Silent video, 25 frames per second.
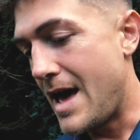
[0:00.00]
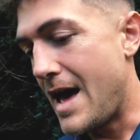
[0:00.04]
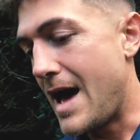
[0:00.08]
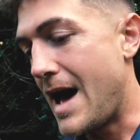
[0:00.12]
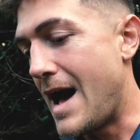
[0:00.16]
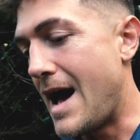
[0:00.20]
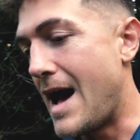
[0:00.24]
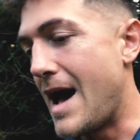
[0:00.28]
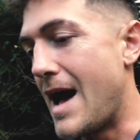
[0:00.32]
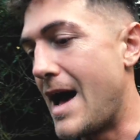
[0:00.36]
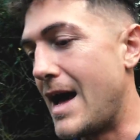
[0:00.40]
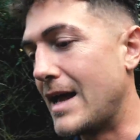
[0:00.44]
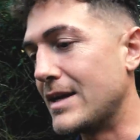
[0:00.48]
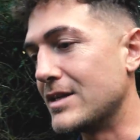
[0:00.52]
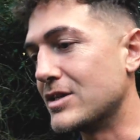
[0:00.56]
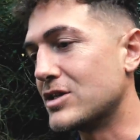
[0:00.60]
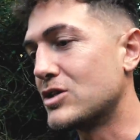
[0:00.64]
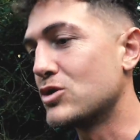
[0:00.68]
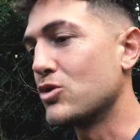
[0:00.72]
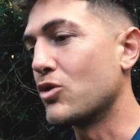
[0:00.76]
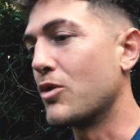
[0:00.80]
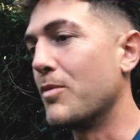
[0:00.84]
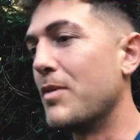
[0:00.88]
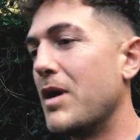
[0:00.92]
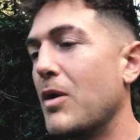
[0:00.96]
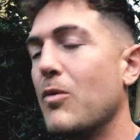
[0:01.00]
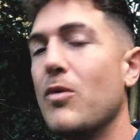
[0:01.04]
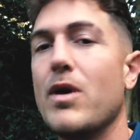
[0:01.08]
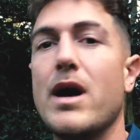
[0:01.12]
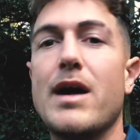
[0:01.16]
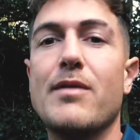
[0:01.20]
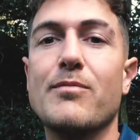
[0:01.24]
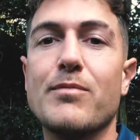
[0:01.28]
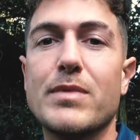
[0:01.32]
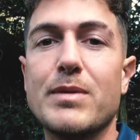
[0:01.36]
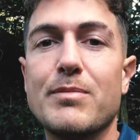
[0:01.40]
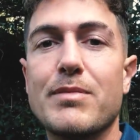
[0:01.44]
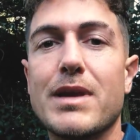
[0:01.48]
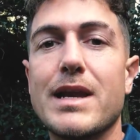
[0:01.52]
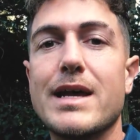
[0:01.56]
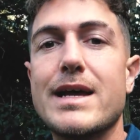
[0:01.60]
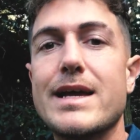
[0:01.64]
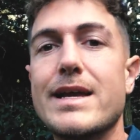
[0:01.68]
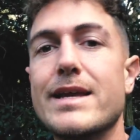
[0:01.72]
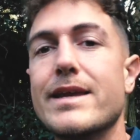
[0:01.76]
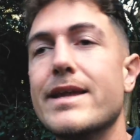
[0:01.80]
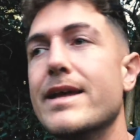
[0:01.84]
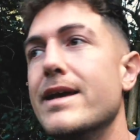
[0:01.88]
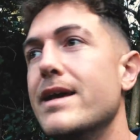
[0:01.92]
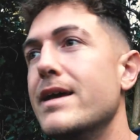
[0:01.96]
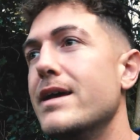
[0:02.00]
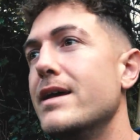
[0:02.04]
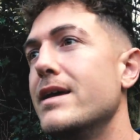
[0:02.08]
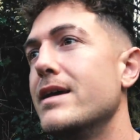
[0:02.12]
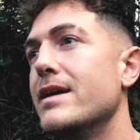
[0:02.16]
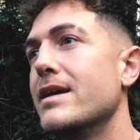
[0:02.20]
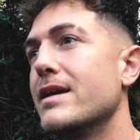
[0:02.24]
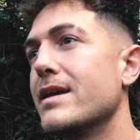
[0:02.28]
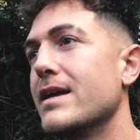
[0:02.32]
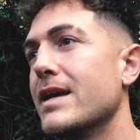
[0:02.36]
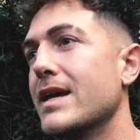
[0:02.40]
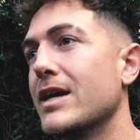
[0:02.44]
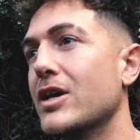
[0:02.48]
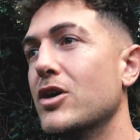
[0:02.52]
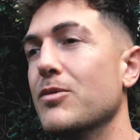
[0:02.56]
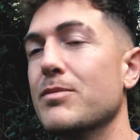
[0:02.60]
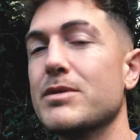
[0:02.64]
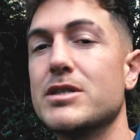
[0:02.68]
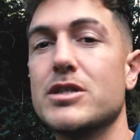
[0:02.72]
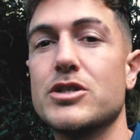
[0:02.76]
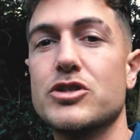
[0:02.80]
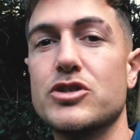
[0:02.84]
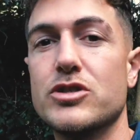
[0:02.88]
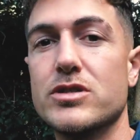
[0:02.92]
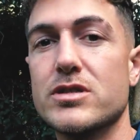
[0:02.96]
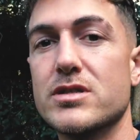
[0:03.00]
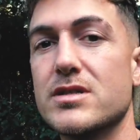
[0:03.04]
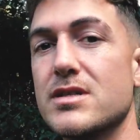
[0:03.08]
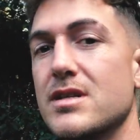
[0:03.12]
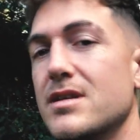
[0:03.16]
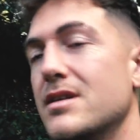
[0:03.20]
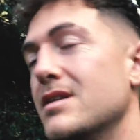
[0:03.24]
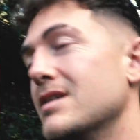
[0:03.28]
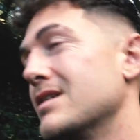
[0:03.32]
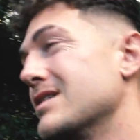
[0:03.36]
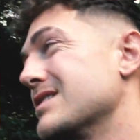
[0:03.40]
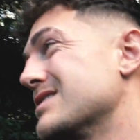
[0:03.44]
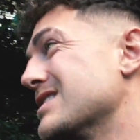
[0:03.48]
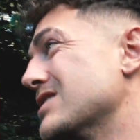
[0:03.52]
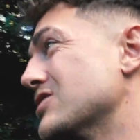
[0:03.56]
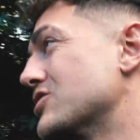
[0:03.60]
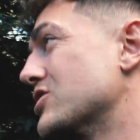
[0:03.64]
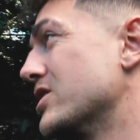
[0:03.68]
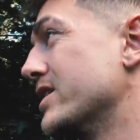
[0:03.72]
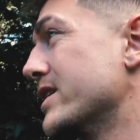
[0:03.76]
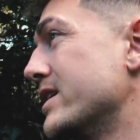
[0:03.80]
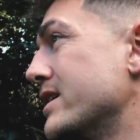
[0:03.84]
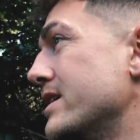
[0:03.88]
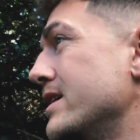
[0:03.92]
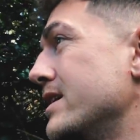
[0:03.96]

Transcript: and talk about what I haven't been playing in competitions. Essentially